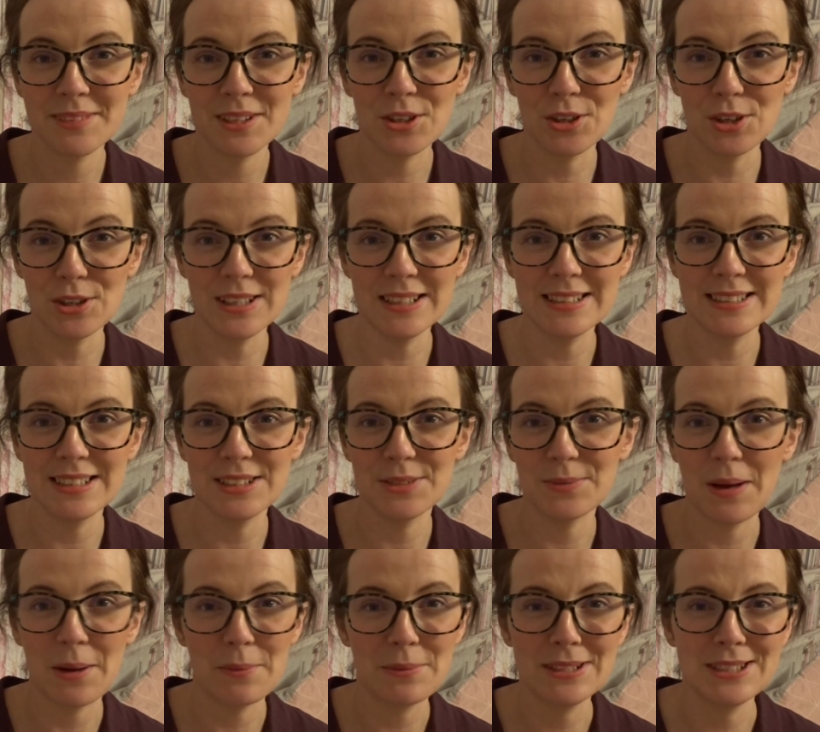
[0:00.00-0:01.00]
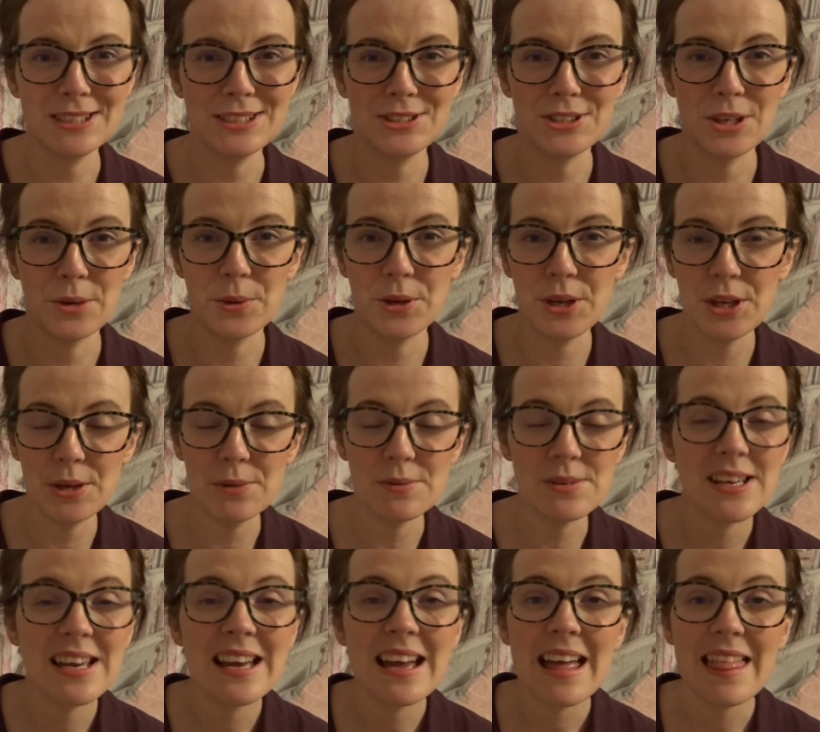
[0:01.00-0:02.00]
colours as well, which is so
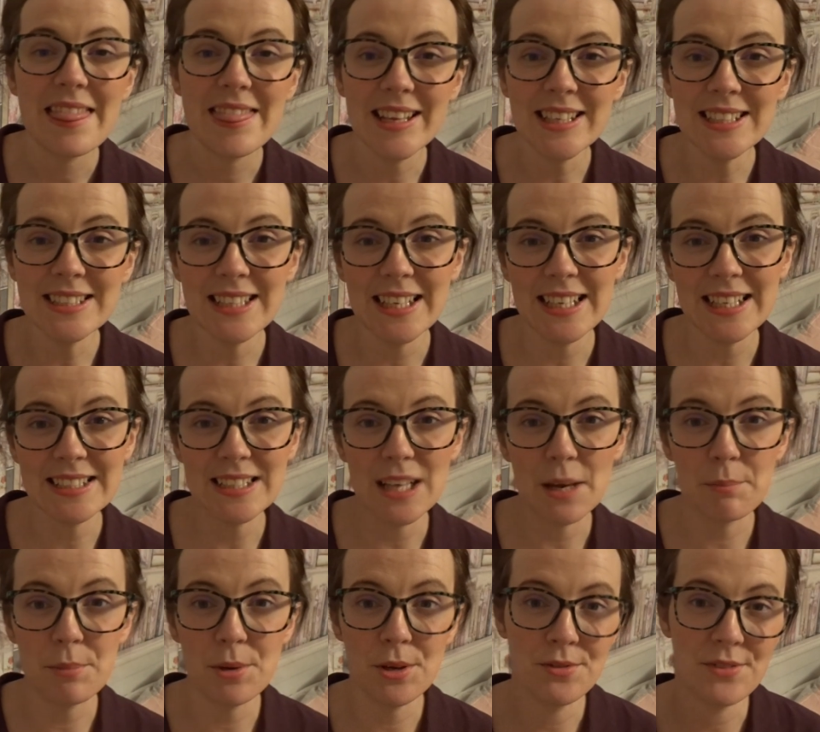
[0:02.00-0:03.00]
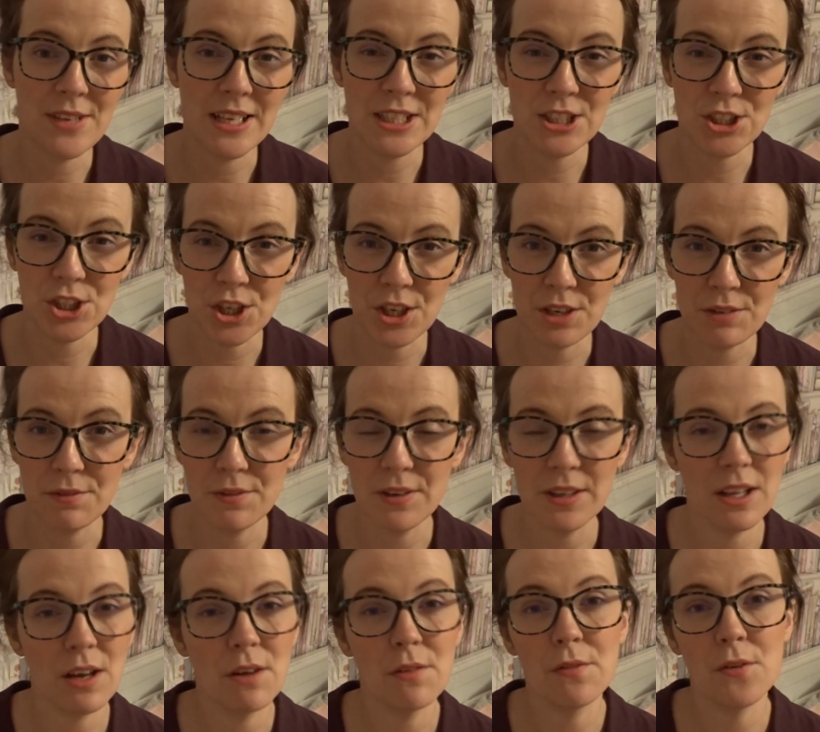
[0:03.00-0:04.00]
cute. This is a birthday stocking
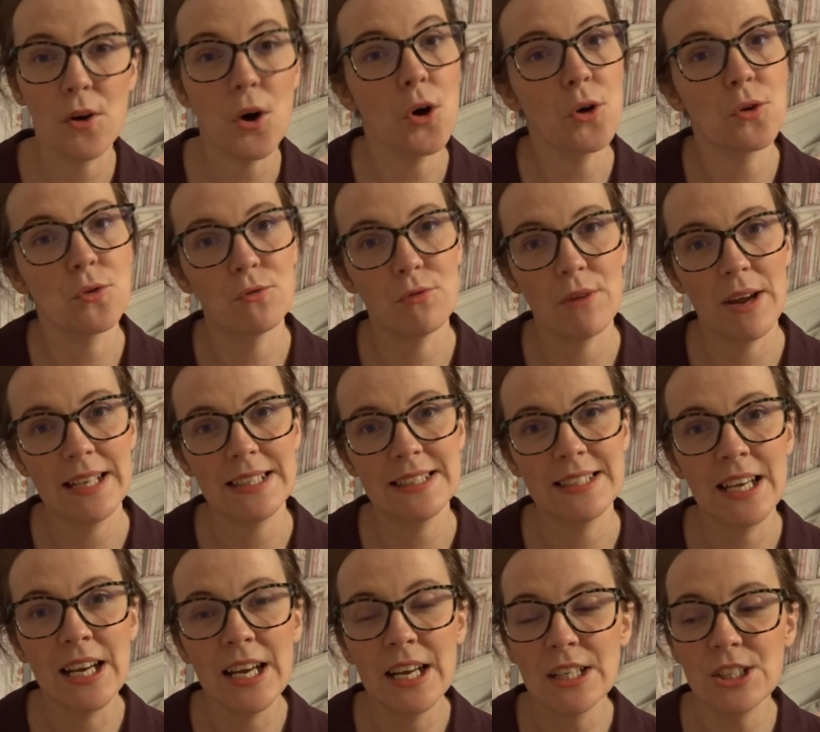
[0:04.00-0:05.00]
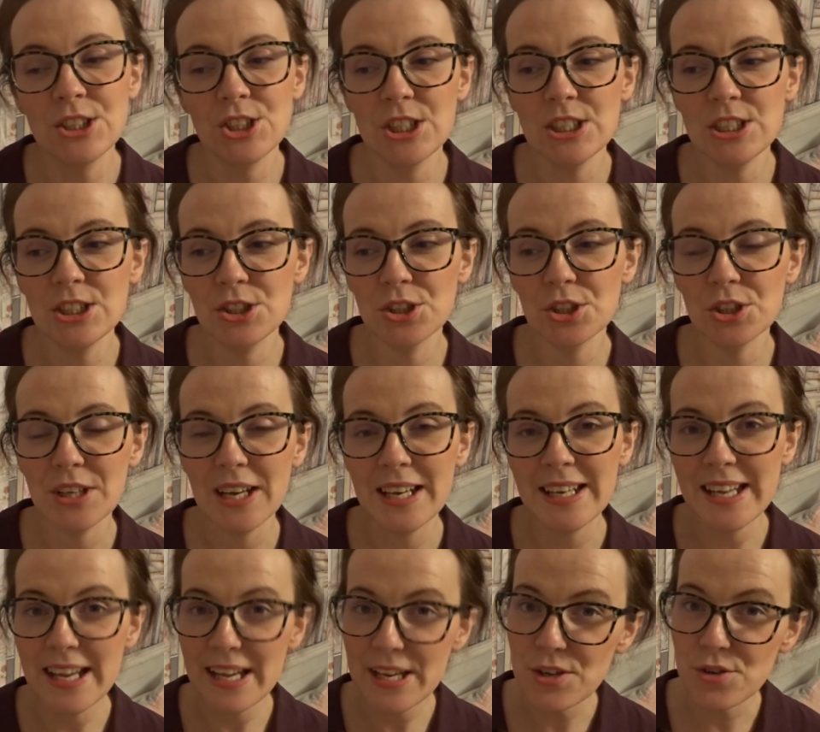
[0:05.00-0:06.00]
filler for Grace. She's took
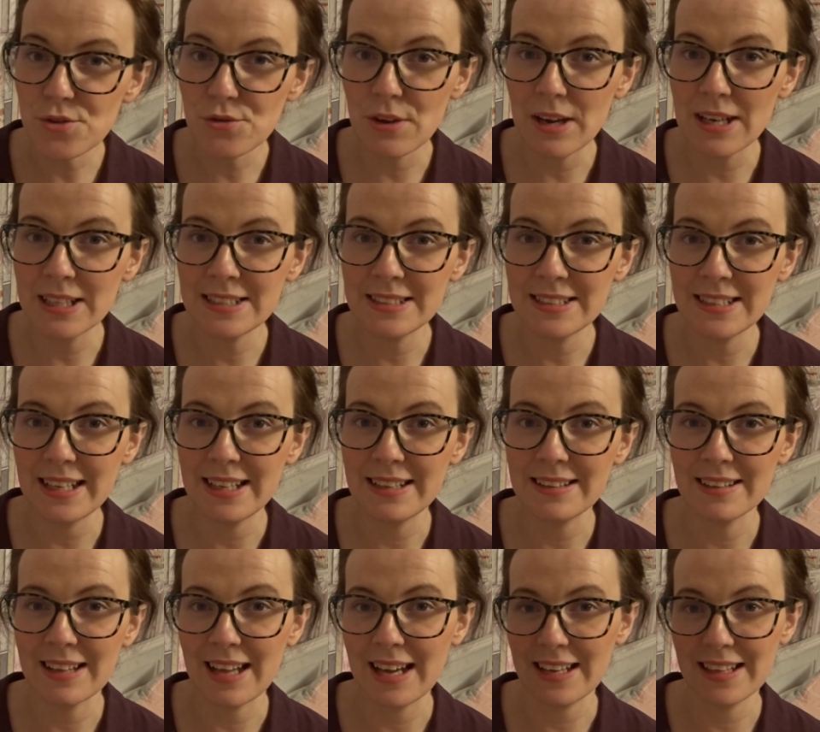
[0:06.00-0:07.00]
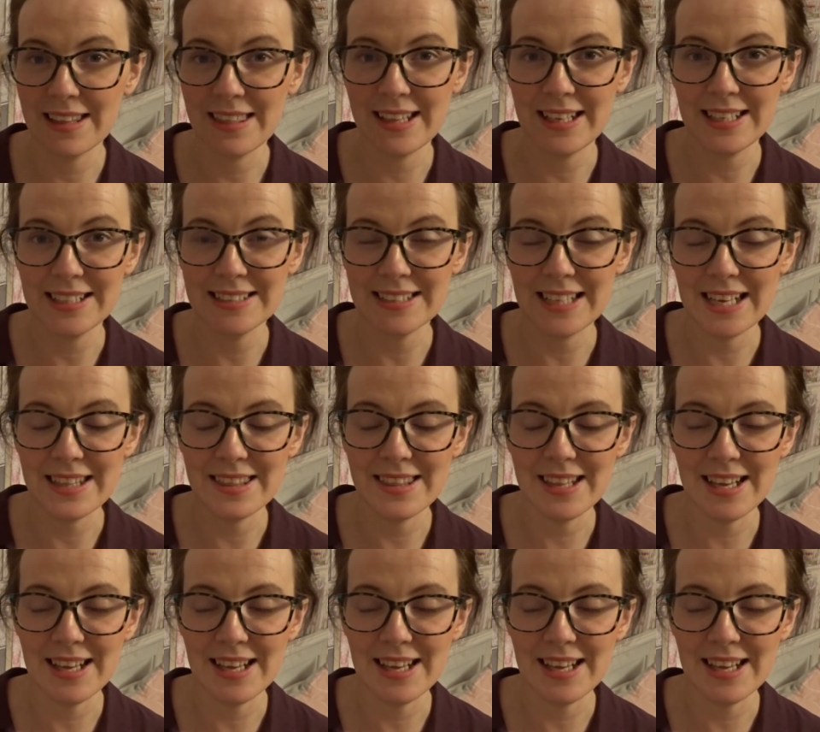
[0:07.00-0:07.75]
an interest in like things like